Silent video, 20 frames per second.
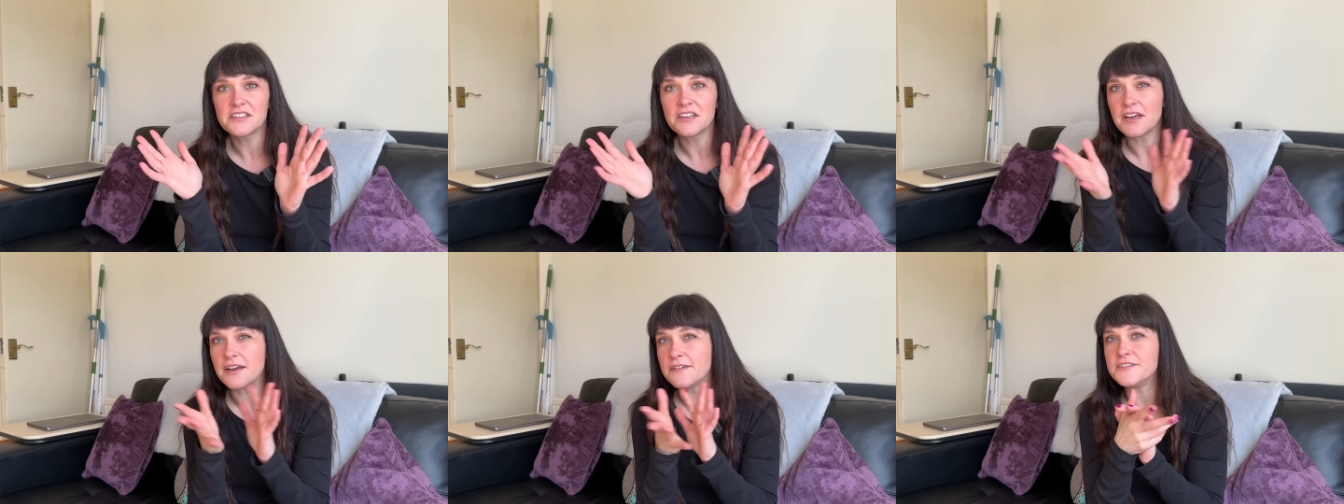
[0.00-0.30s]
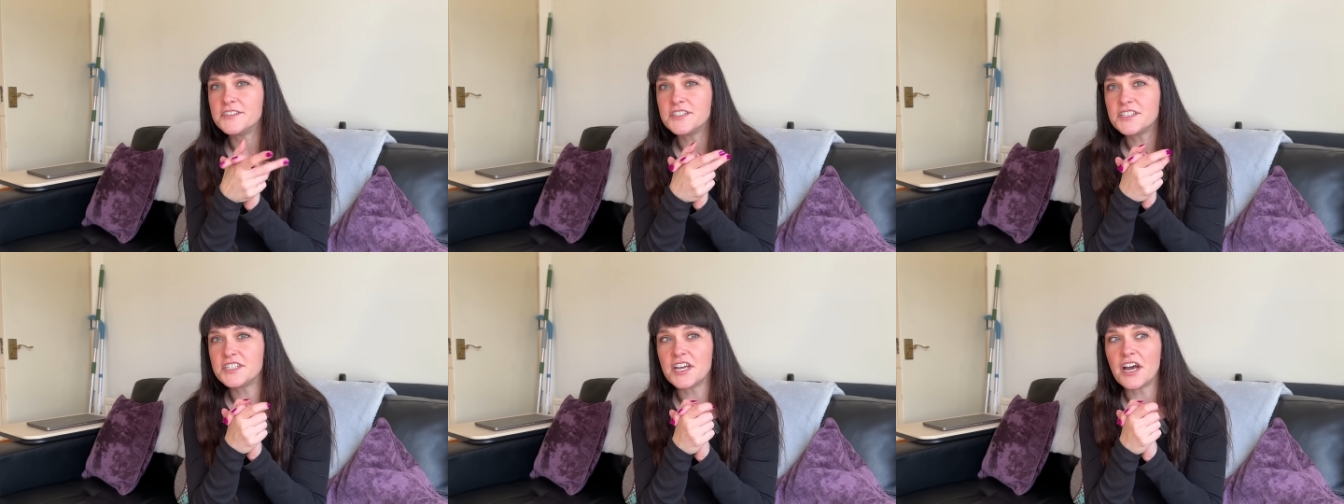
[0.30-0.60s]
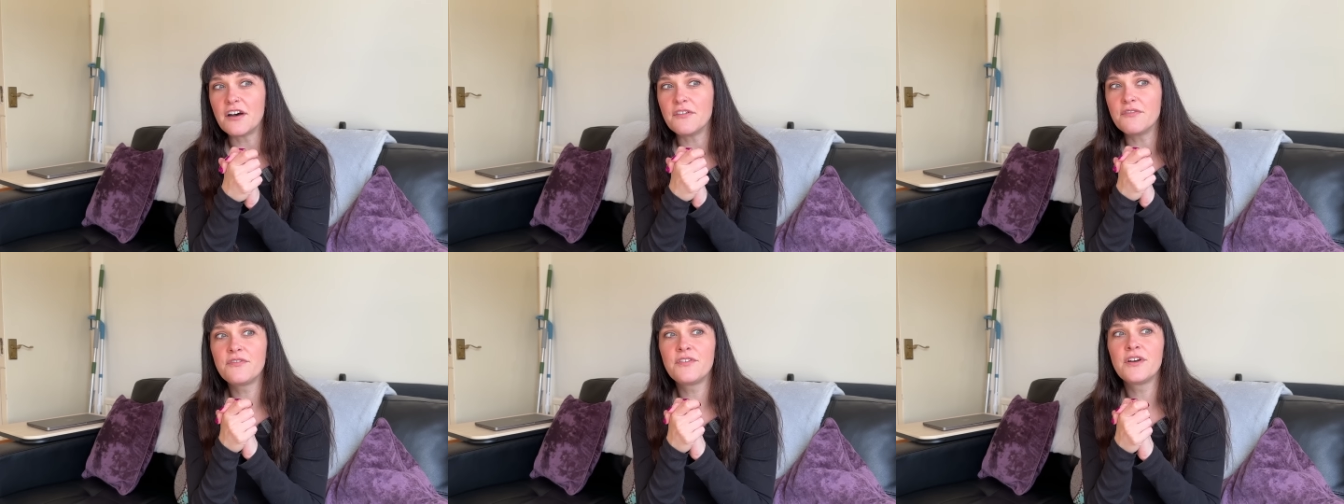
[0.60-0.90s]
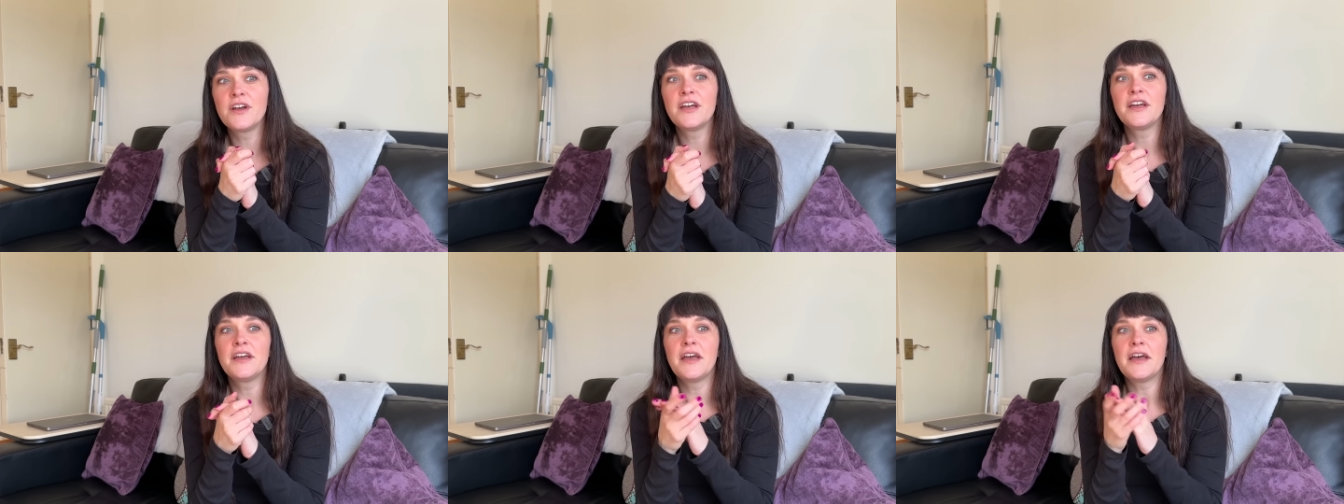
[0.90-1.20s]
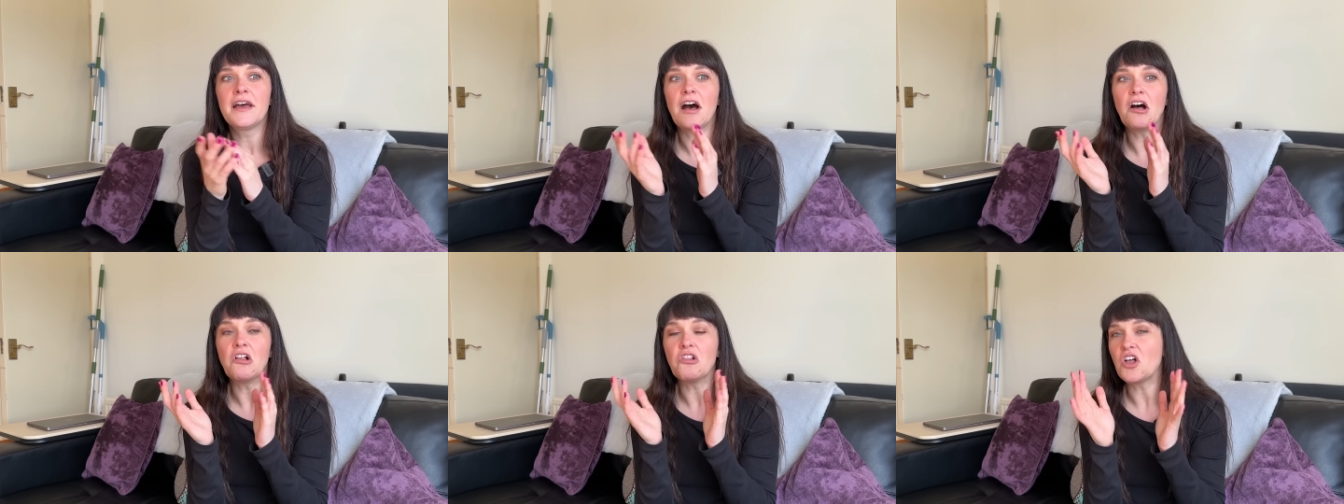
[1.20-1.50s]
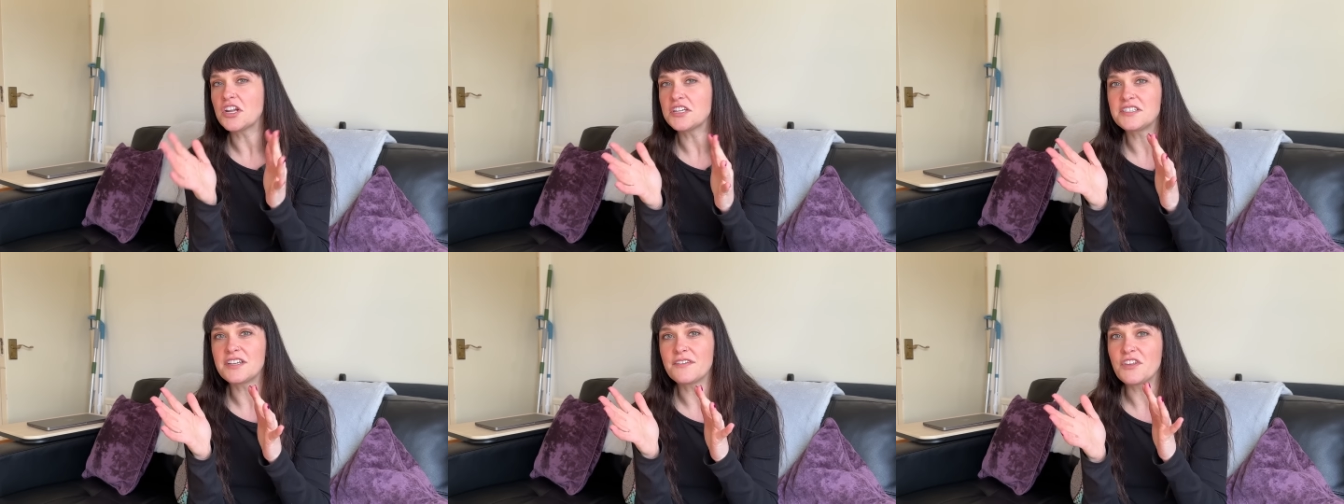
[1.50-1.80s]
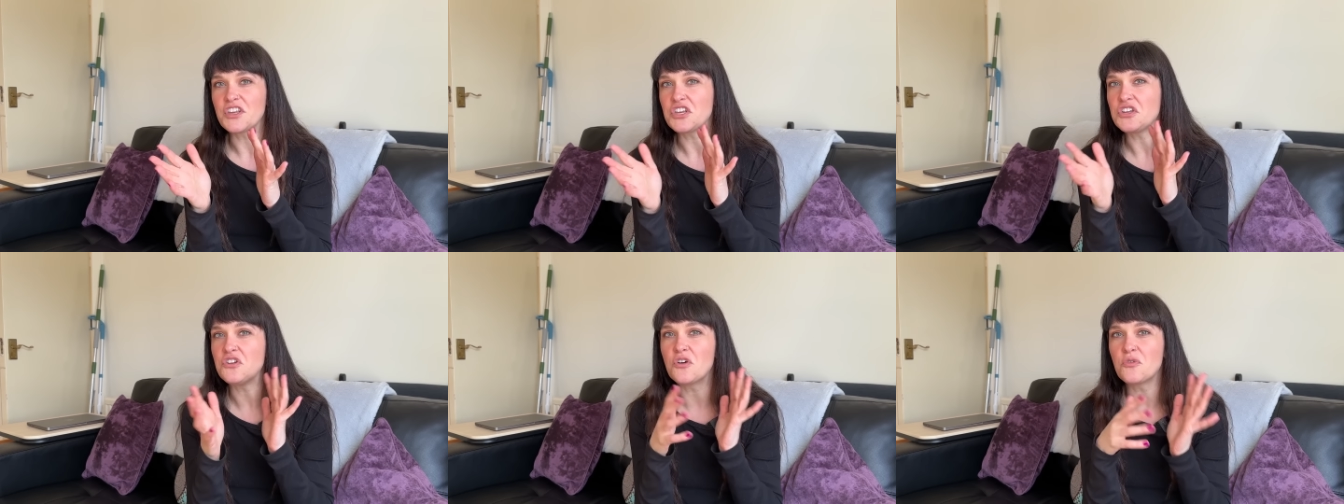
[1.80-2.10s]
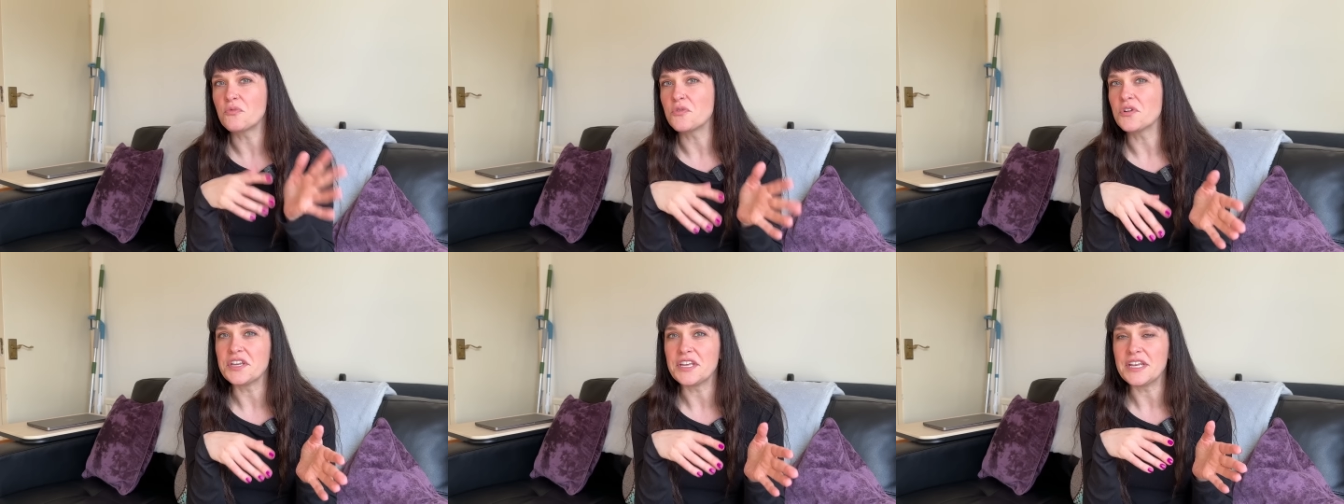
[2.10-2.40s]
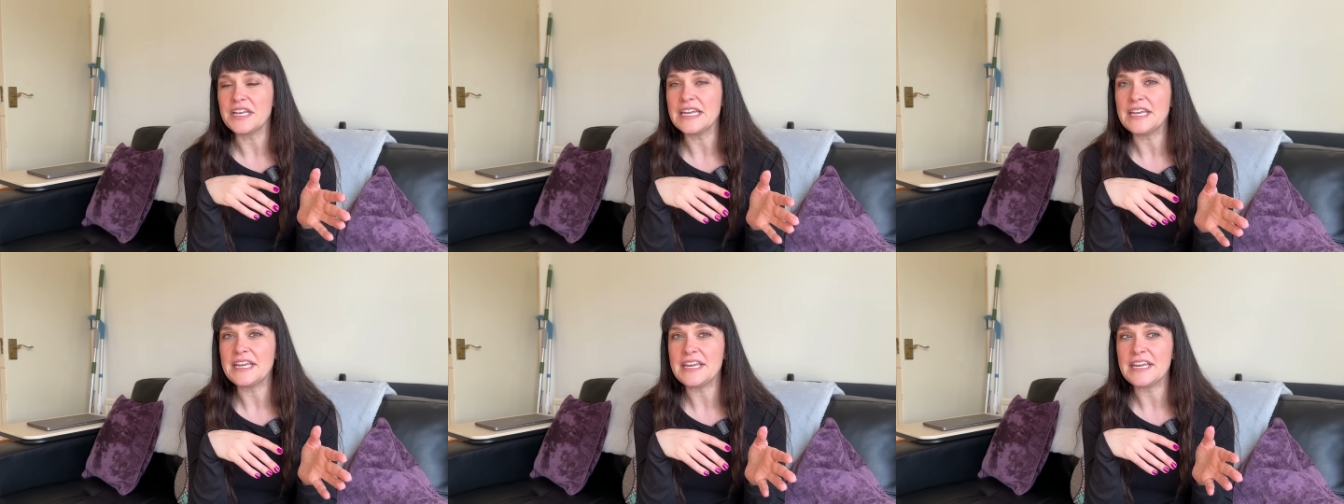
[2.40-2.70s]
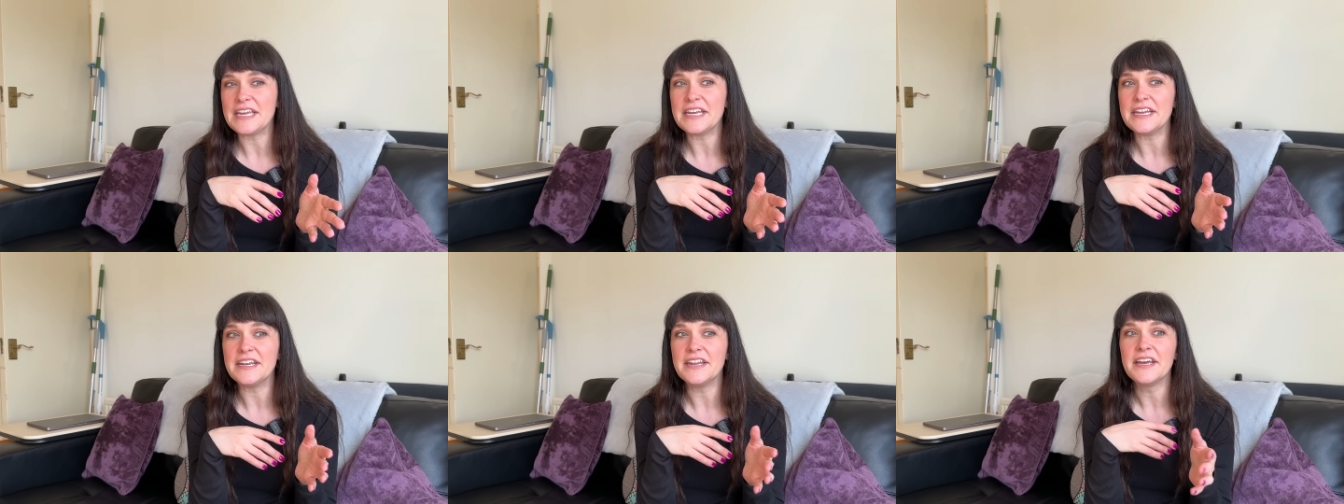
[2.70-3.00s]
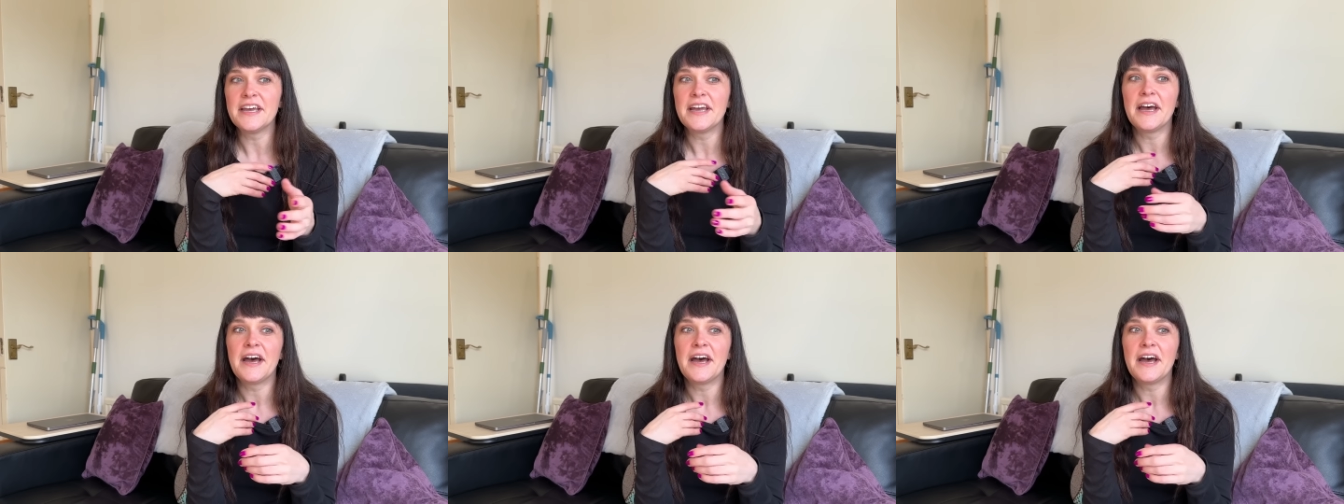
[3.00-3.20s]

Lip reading: of stuff. A lot of stuff that you don't really need,